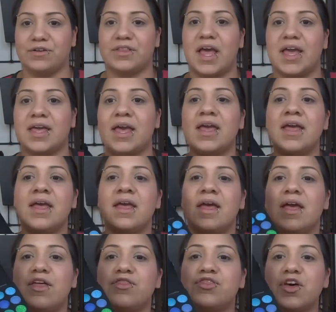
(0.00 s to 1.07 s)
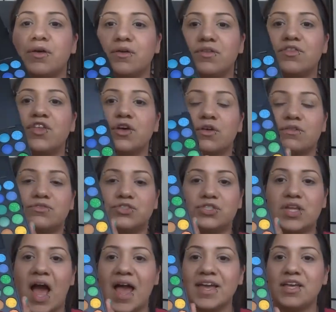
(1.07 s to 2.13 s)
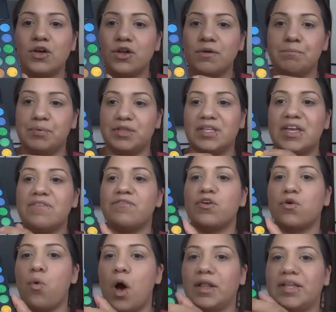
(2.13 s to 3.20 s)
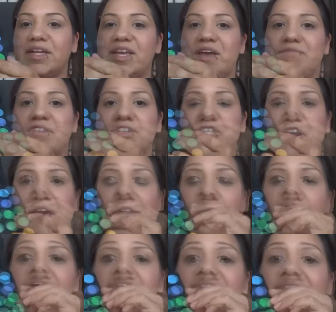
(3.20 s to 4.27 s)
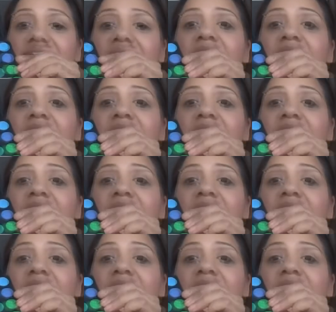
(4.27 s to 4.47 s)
Like I couldn't believe the quality of the shadows.